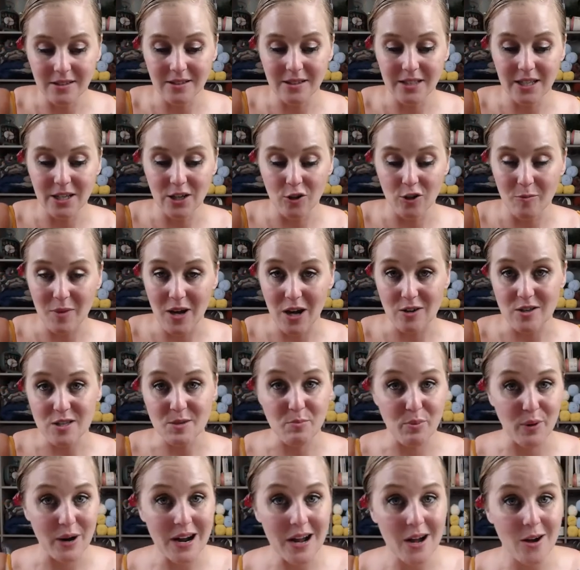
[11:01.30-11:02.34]
Little Mouse
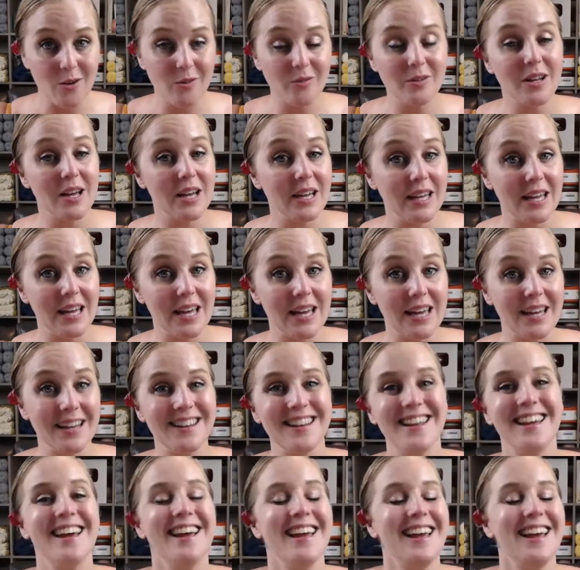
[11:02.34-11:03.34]
Brown again.